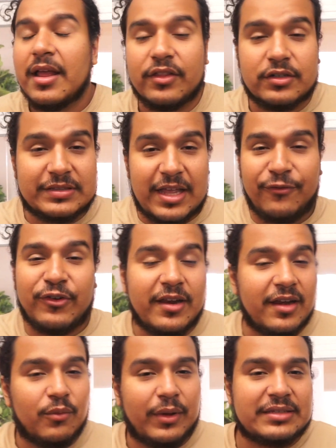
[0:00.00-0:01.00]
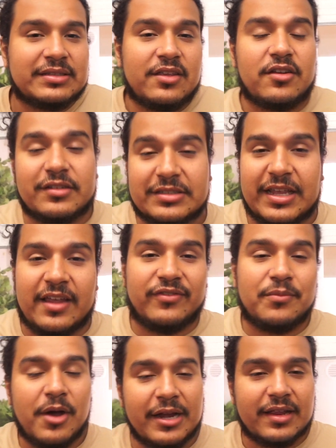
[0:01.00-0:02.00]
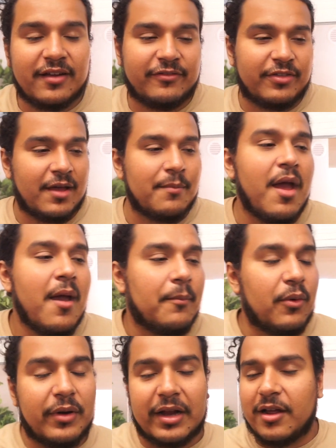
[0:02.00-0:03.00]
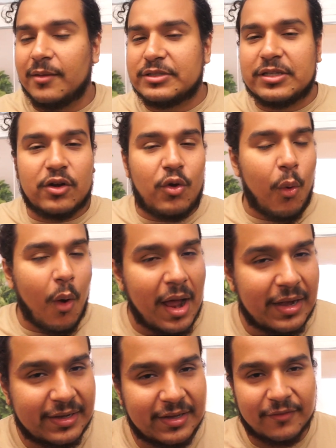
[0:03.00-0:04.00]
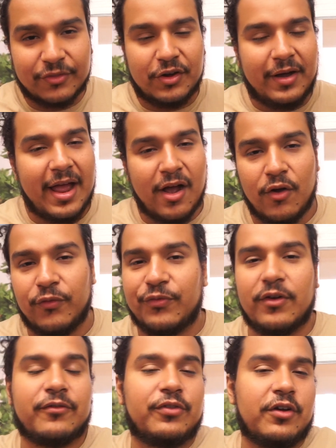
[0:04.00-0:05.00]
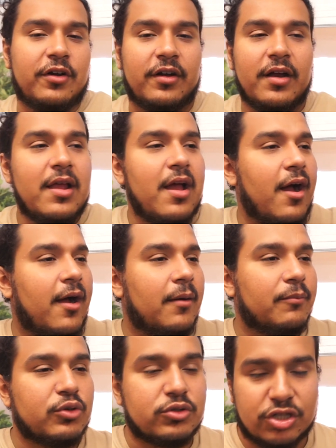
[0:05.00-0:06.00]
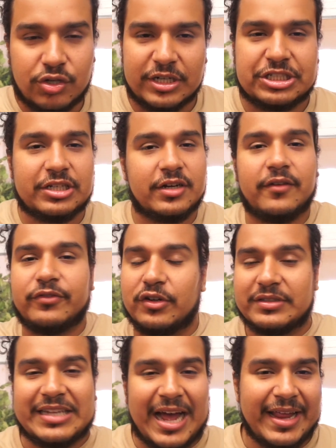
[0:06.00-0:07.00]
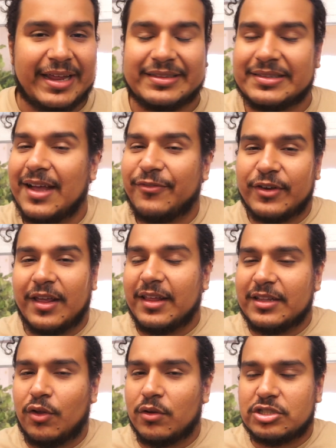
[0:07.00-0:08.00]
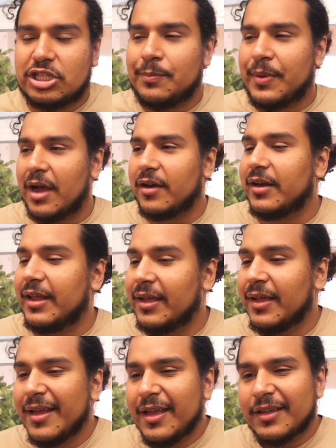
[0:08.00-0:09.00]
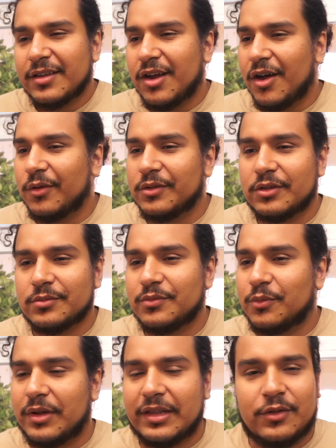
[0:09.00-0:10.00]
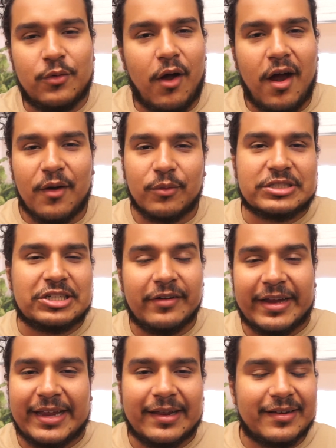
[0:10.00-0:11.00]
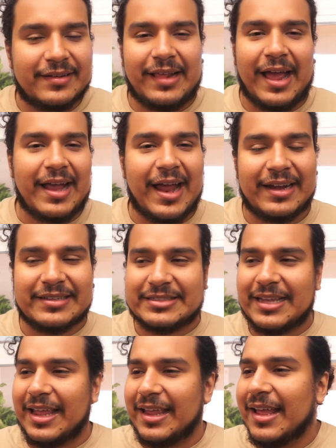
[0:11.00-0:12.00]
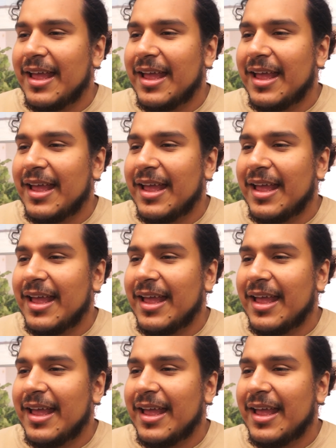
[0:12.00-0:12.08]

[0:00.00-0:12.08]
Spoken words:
There's definitely ways that you could save money of them, but when it comes to the quality of their health, of their nutrition, of their diet, definitely don't cheap out on it. You are what you eat, that kind of say.